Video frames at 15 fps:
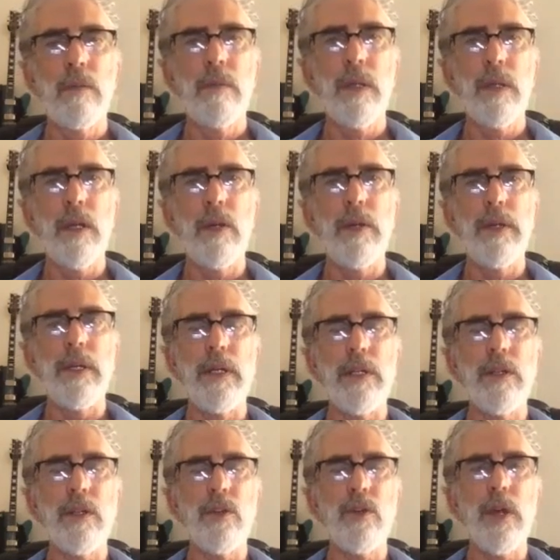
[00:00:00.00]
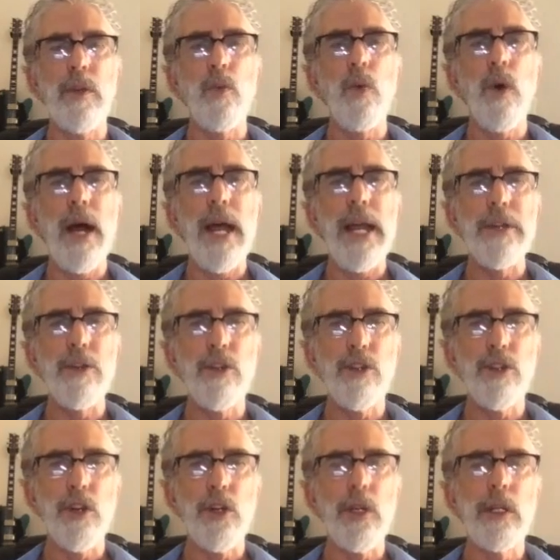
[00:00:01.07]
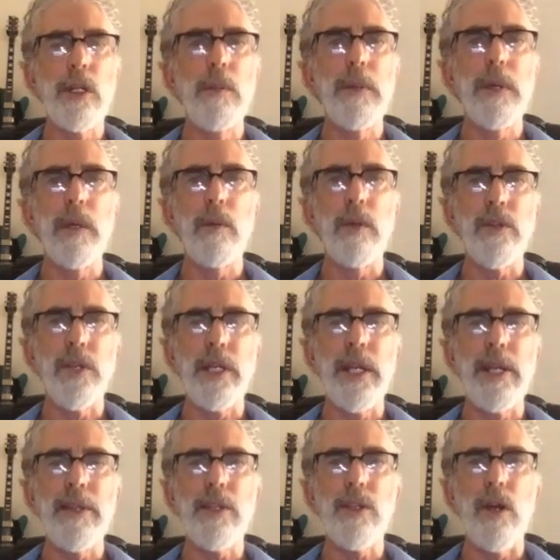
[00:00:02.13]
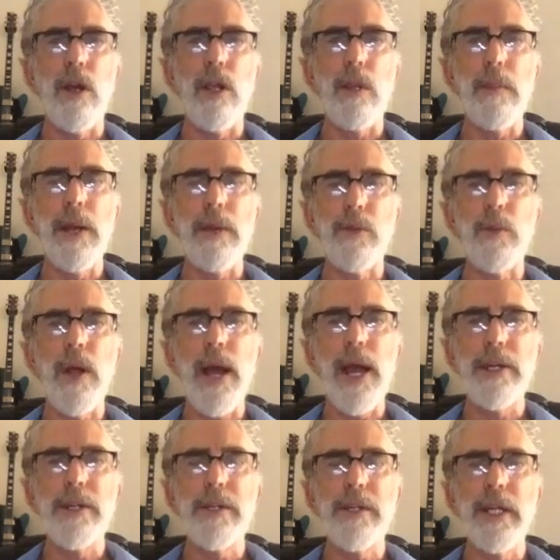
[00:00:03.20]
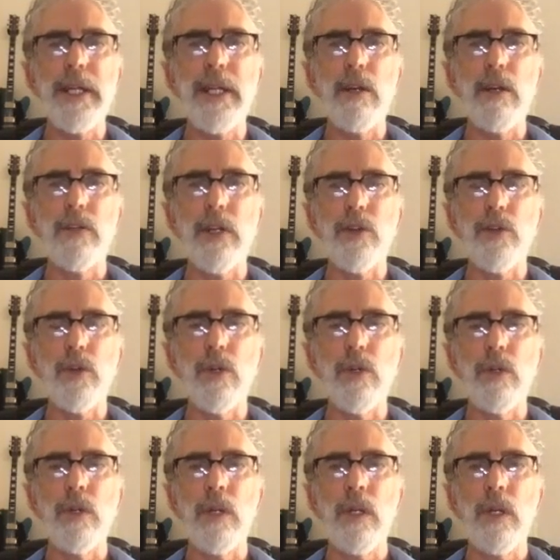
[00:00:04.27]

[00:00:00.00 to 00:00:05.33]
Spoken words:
Very nice. Let's try and widen your circle a little bit. Once again, that's all about the rider taking over control.